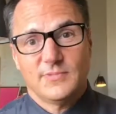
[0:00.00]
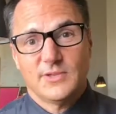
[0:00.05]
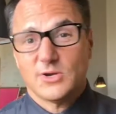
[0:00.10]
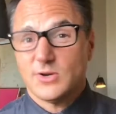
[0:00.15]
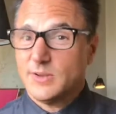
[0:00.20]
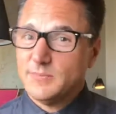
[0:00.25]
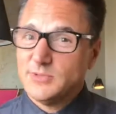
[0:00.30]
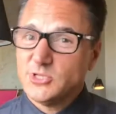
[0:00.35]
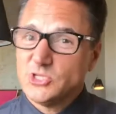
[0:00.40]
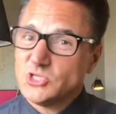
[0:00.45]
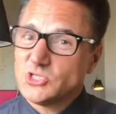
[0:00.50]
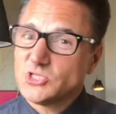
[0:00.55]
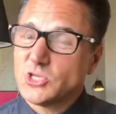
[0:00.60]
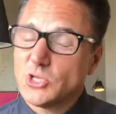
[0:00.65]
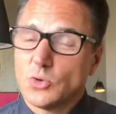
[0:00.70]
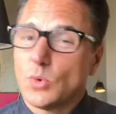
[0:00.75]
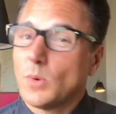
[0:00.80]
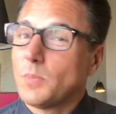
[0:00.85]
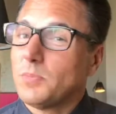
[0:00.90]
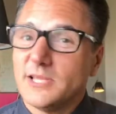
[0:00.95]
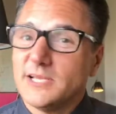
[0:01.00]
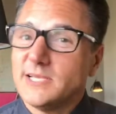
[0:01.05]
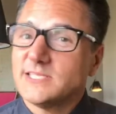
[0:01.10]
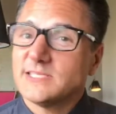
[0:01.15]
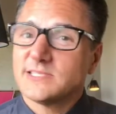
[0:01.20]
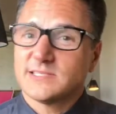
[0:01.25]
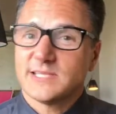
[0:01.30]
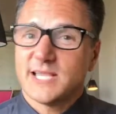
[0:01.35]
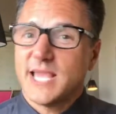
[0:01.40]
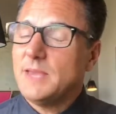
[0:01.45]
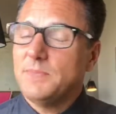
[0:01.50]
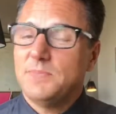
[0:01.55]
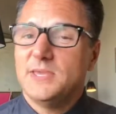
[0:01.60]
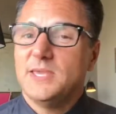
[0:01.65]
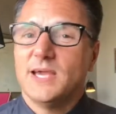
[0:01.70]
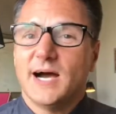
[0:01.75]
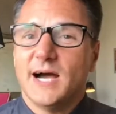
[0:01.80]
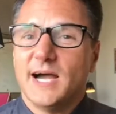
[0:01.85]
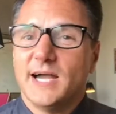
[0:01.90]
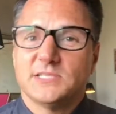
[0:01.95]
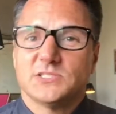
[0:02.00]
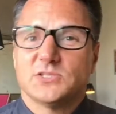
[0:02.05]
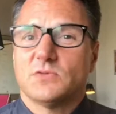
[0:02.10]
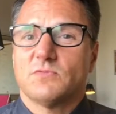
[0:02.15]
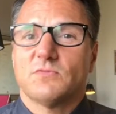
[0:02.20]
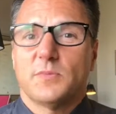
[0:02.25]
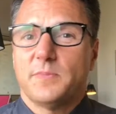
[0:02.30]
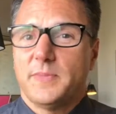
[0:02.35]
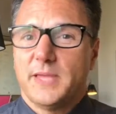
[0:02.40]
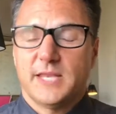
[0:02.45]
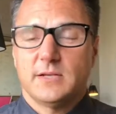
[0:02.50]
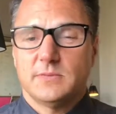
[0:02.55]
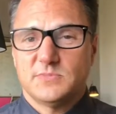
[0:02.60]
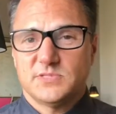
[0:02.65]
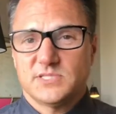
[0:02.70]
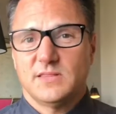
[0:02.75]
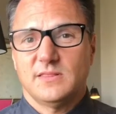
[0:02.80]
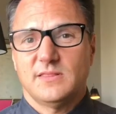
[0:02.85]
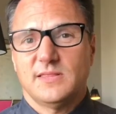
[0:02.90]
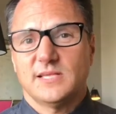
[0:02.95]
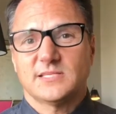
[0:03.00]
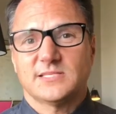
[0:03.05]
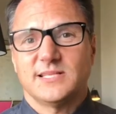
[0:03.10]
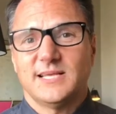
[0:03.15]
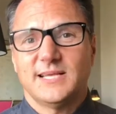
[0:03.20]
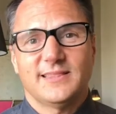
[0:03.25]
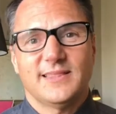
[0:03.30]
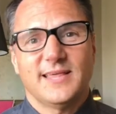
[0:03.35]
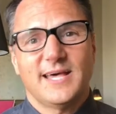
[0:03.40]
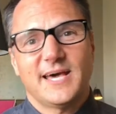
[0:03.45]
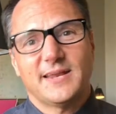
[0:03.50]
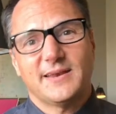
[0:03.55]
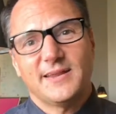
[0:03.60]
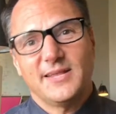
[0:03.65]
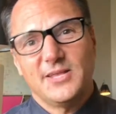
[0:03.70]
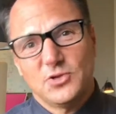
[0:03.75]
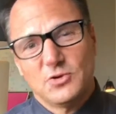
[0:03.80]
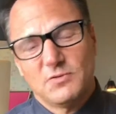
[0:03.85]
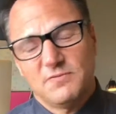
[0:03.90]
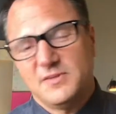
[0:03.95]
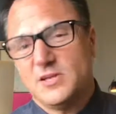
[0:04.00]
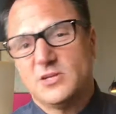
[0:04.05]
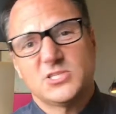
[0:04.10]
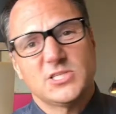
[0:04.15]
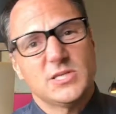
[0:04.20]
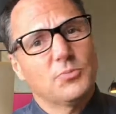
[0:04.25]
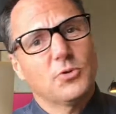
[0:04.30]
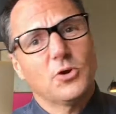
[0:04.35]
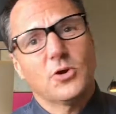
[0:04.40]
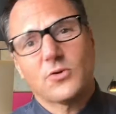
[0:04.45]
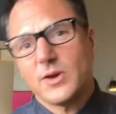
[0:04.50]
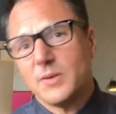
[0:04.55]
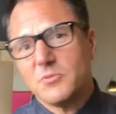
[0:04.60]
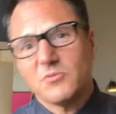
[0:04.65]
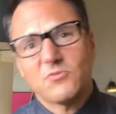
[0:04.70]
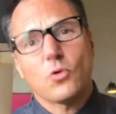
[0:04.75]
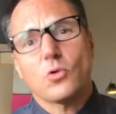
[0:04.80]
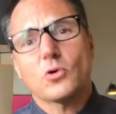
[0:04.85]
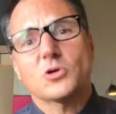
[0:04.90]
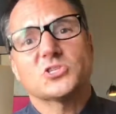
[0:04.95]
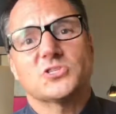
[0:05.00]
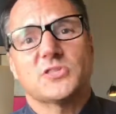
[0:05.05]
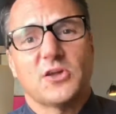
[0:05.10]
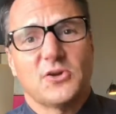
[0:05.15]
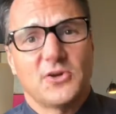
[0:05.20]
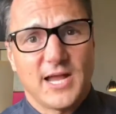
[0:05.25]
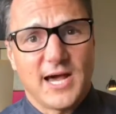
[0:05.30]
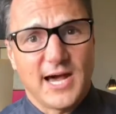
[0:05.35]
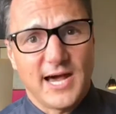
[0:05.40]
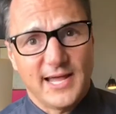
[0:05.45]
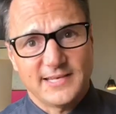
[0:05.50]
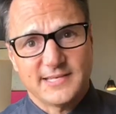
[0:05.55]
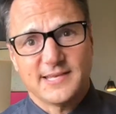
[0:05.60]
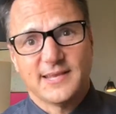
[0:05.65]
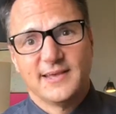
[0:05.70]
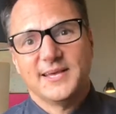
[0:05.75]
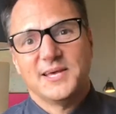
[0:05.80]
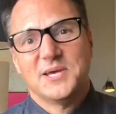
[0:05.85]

And are images going to replace KPIs and verbatims and things like that in your VOC program? Of course they're not.